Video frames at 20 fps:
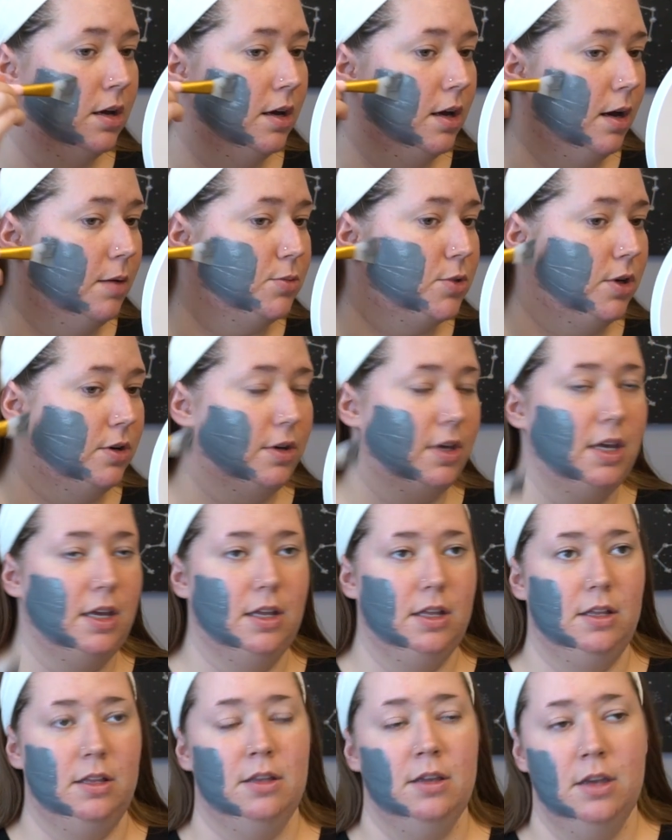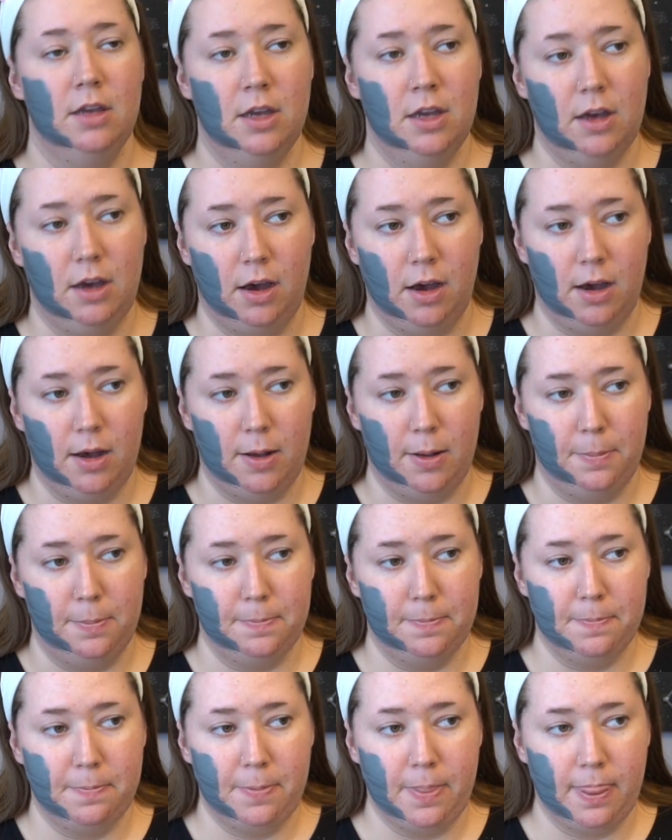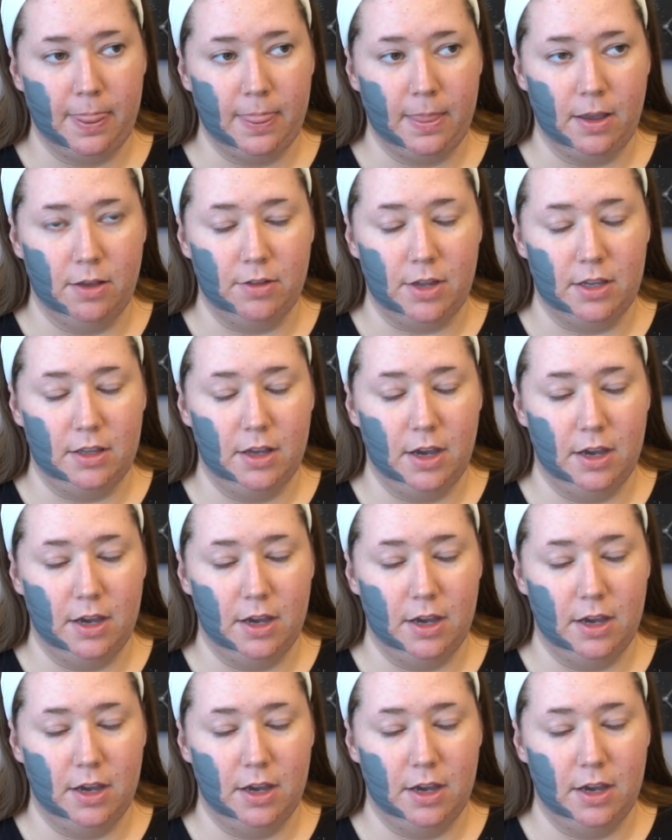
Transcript: I'm talking, like,